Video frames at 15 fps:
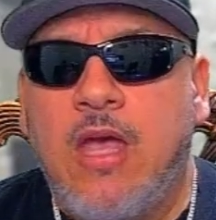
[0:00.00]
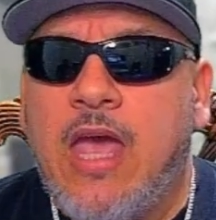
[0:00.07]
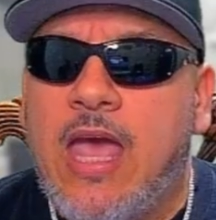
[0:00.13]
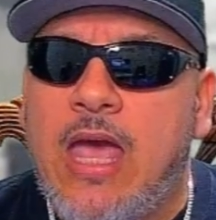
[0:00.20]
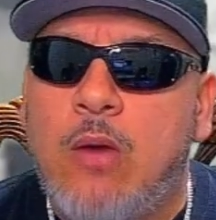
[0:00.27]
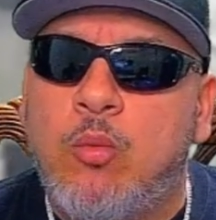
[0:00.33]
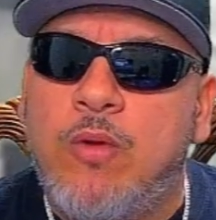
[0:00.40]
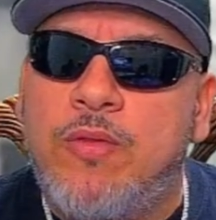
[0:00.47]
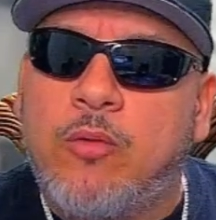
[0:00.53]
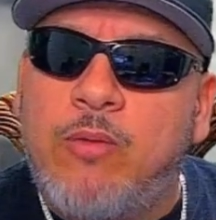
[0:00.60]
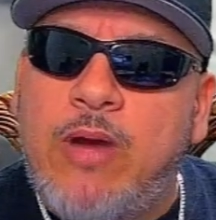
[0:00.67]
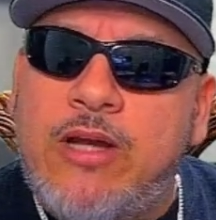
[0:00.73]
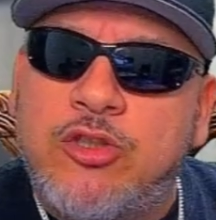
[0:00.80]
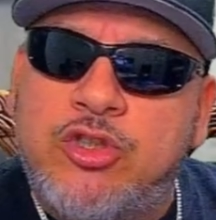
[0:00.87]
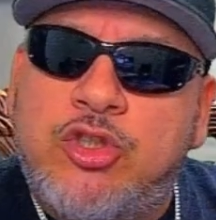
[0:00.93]
And when the
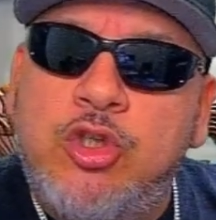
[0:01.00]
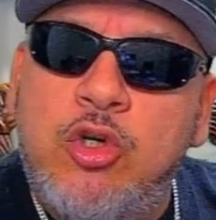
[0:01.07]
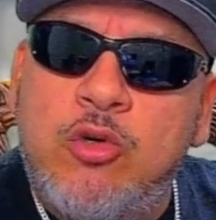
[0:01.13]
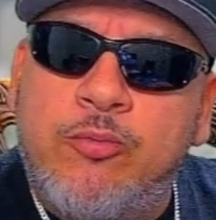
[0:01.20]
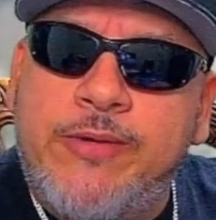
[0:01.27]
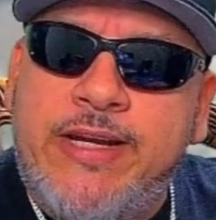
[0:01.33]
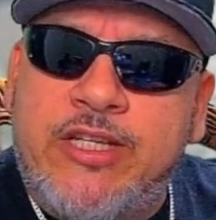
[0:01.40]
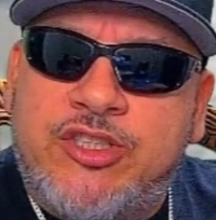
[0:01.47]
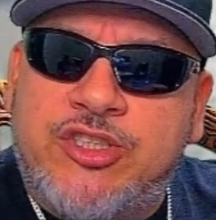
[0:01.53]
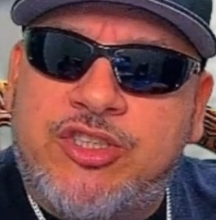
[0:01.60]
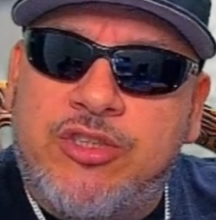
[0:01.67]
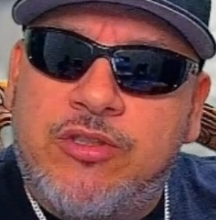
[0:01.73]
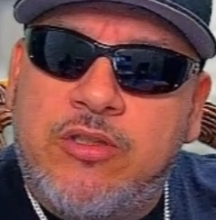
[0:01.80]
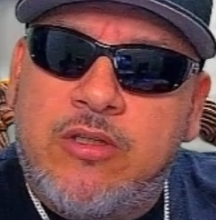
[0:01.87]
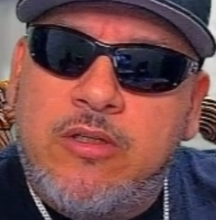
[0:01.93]
Raiders do reach
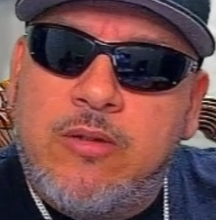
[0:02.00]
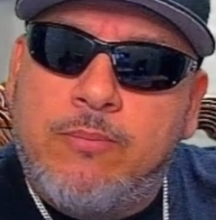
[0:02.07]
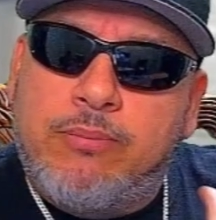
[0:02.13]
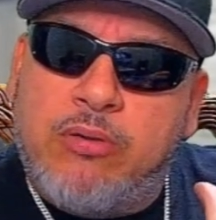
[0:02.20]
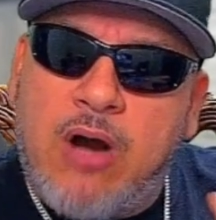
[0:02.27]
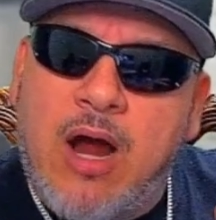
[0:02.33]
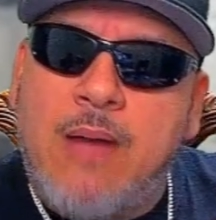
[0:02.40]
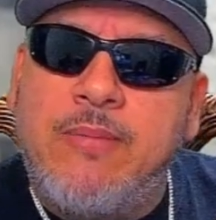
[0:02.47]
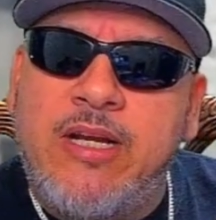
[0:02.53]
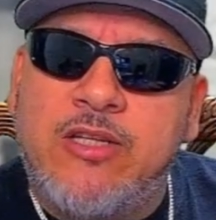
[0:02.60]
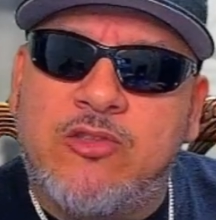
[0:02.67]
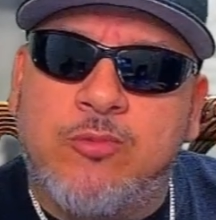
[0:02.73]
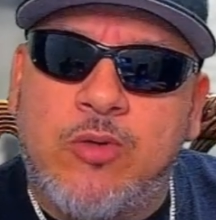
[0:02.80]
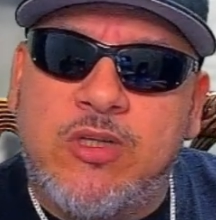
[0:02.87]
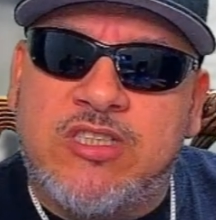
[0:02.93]
prominence
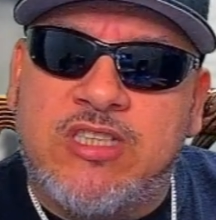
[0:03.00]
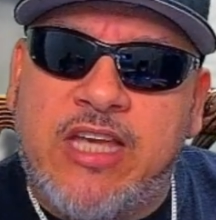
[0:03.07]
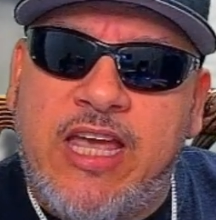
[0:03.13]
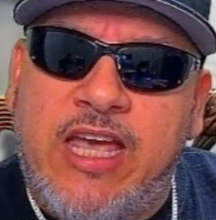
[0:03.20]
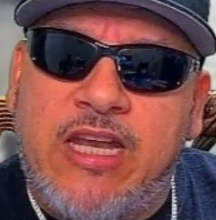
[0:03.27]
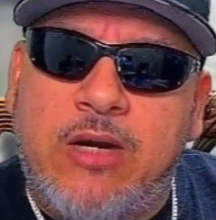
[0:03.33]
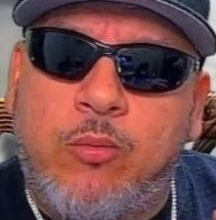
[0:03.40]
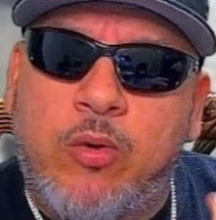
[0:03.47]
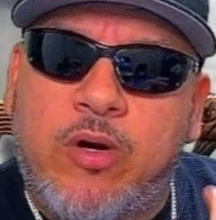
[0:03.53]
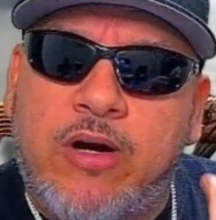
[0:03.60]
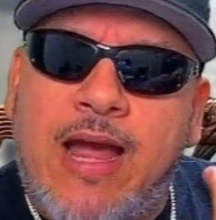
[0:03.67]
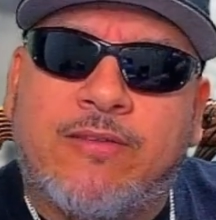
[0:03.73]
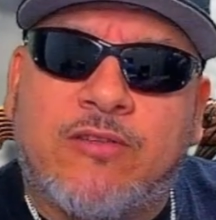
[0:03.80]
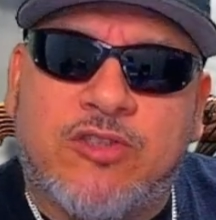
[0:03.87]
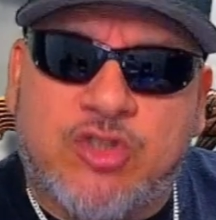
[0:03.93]
once again, and we're
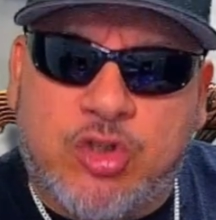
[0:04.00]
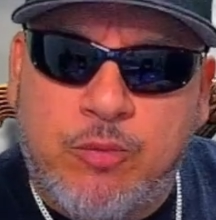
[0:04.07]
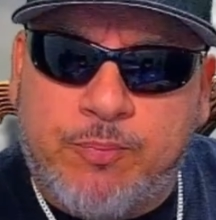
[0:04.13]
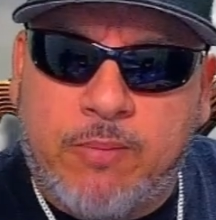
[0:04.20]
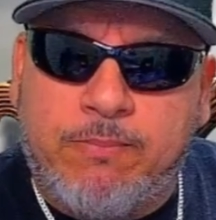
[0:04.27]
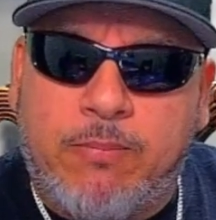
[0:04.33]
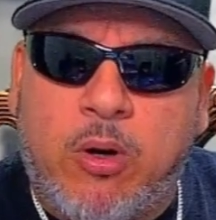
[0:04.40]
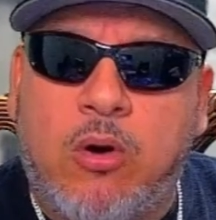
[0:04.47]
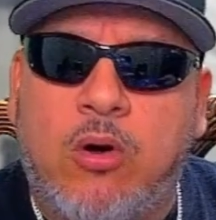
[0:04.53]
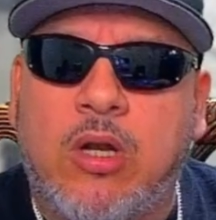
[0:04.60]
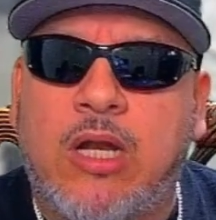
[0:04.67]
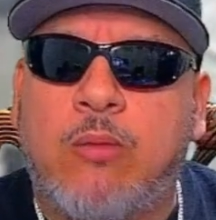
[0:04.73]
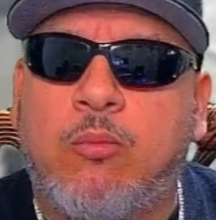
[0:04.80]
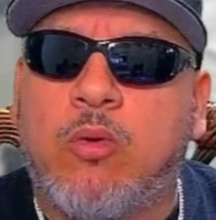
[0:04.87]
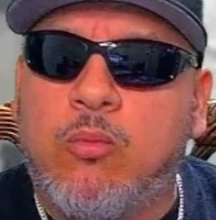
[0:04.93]
at the Super Bowl,
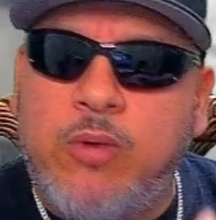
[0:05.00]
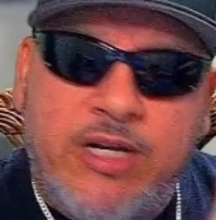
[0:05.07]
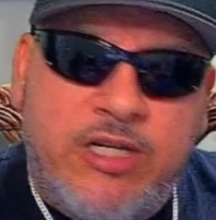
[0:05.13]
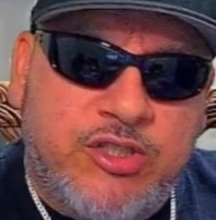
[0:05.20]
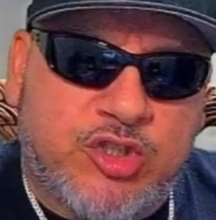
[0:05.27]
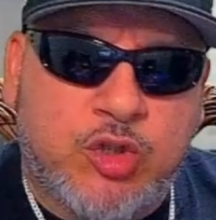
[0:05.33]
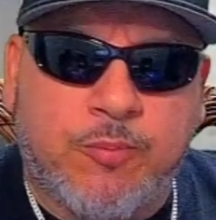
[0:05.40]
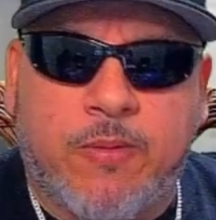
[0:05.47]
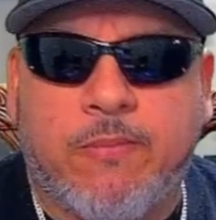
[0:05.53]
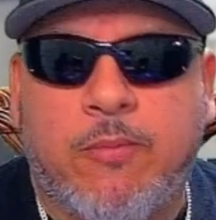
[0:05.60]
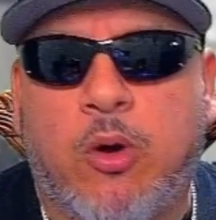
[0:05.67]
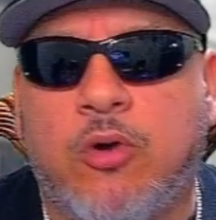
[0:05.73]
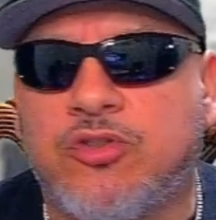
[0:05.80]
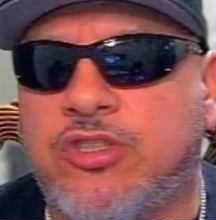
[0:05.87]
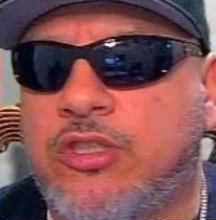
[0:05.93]
and we're winning Super
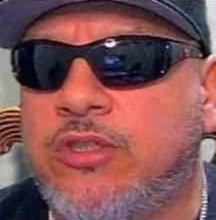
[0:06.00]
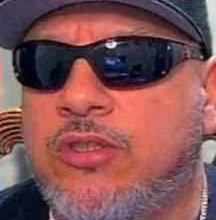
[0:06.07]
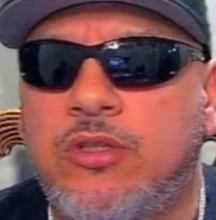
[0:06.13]
Bowls in